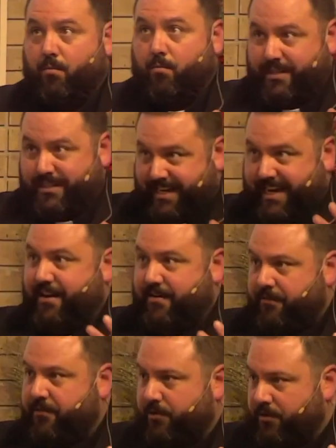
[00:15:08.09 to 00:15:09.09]

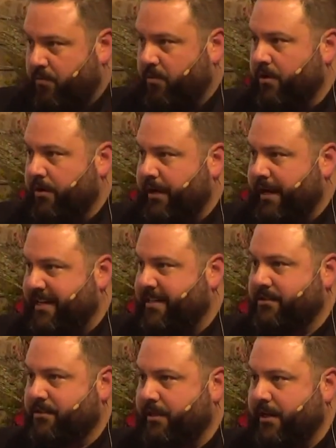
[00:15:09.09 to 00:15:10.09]
received the word
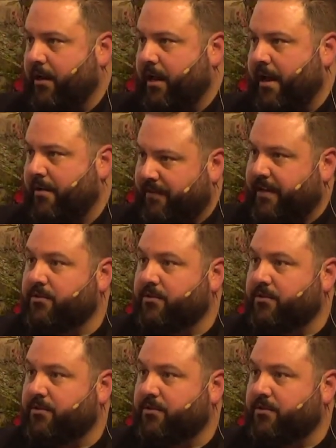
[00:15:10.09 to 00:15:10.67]
into their life,